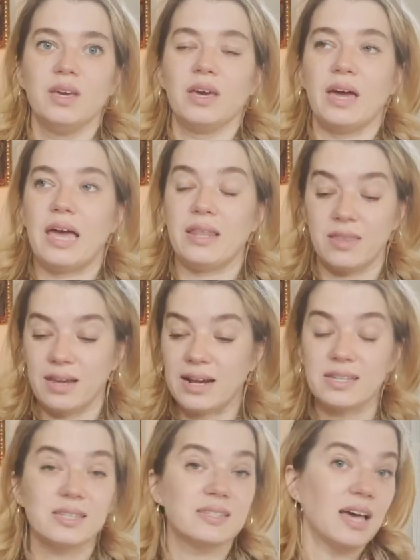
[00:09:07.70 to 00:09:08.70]
And the
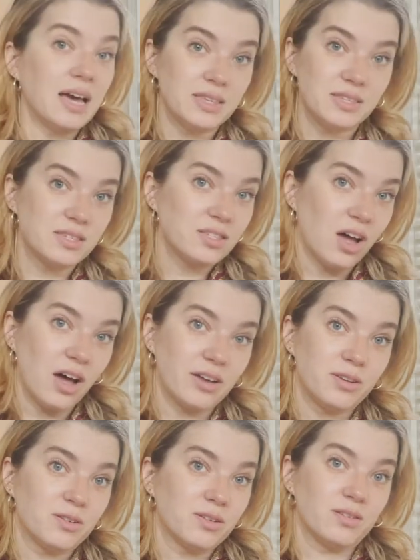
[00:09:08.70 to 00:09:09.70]
exercise is
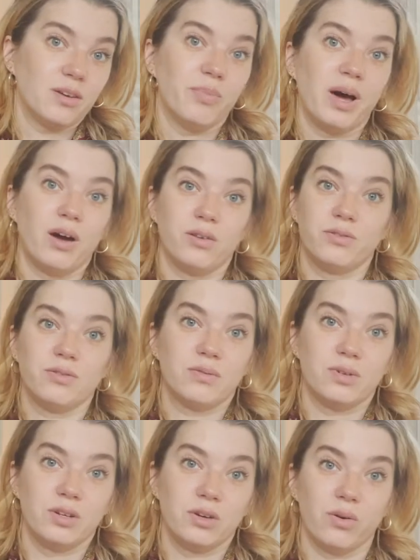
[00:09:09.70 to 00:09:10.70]
not about,
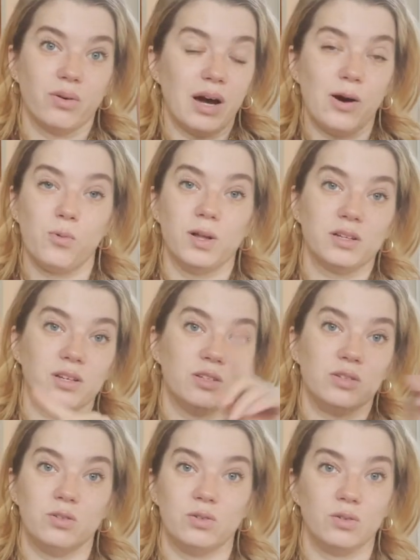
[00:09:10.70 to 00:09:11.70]
how well can
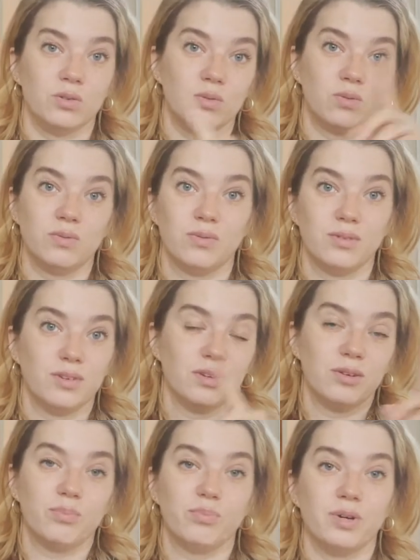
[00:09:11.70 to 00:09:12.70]
you
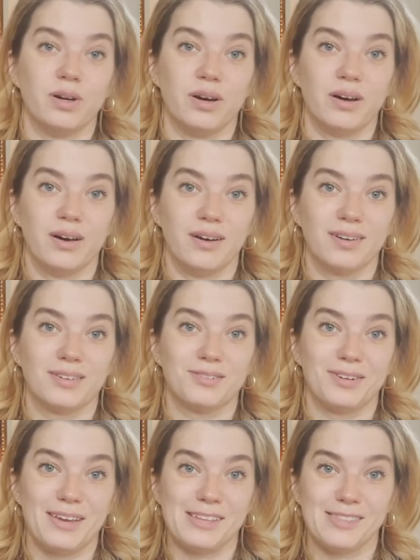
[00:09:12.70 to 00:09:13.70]

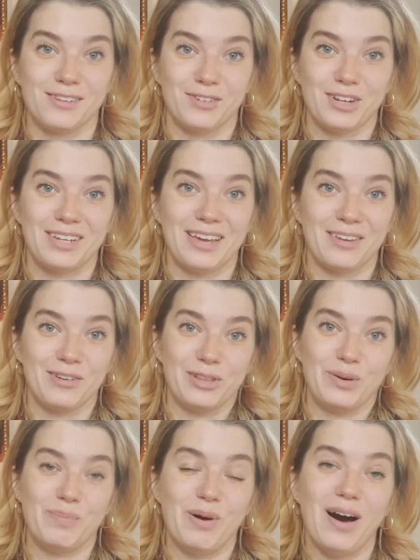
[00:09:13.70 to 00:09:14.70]
create the
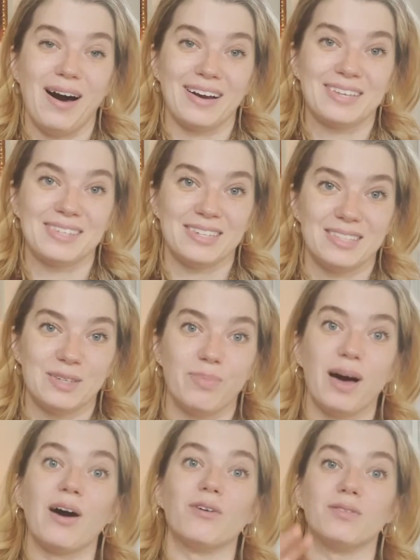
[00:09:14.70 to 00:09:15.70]
rectangular box. It's
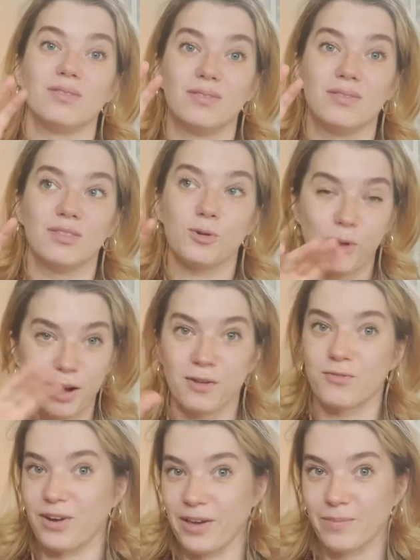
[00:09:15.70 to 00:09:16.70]
about the
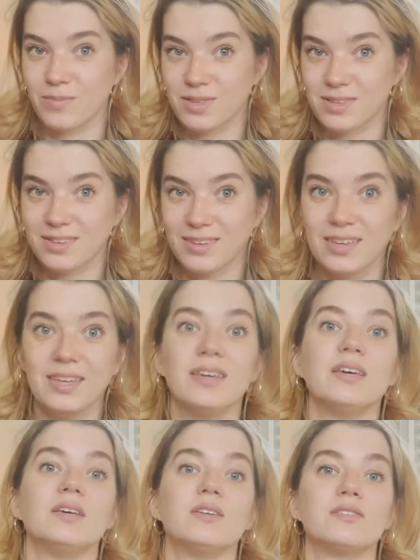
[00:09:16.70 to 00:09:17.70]
wireframes.
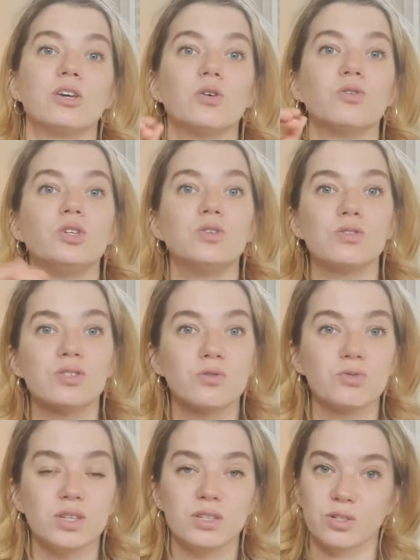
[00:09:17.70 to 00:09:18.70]
So use the
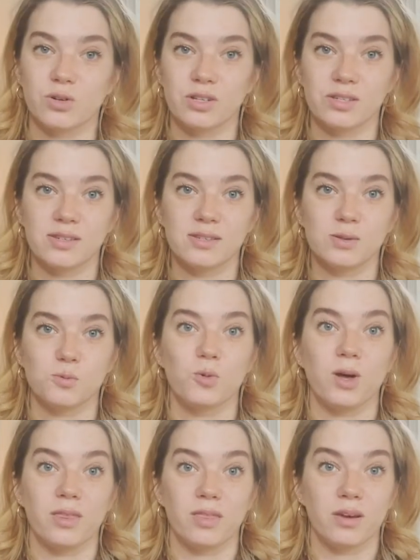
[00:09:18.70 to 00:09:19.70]
resources
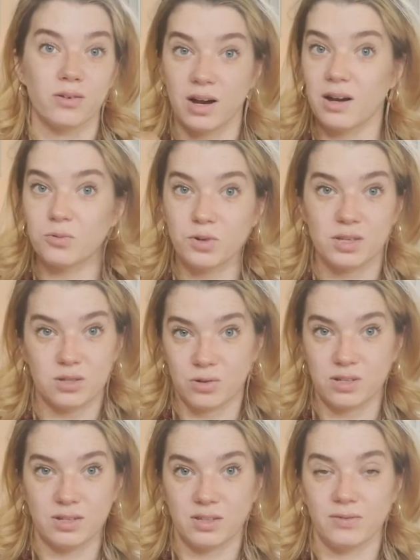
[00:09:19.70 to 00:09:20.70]
when there are
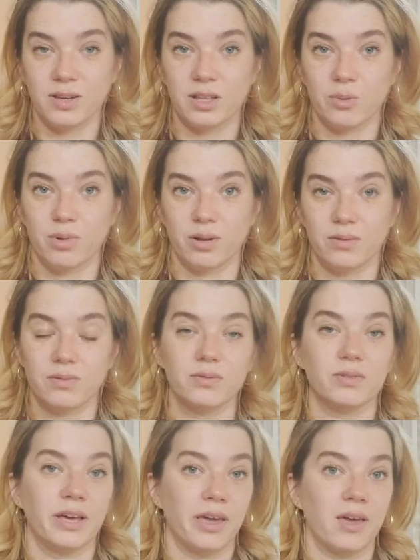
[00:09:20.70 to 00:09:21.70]
resources available,
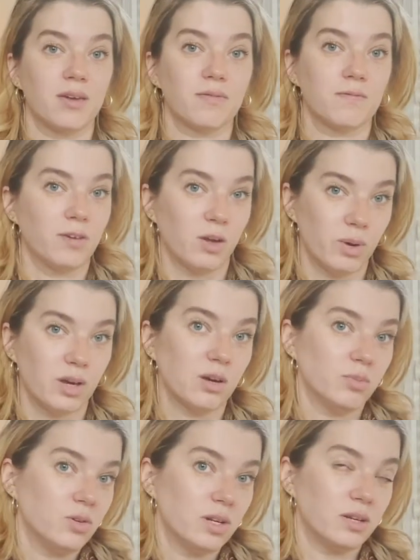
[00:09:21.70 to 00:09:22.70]
like Figma
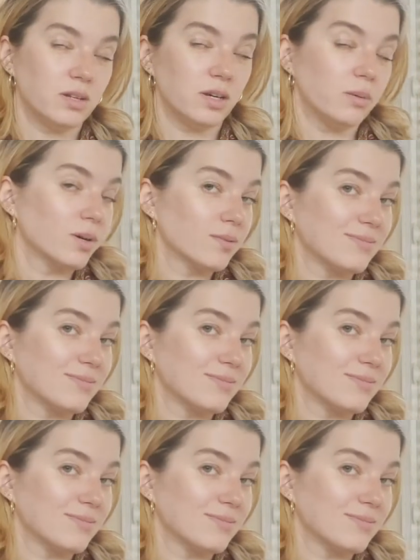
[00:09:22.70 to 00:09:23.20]
Community tab.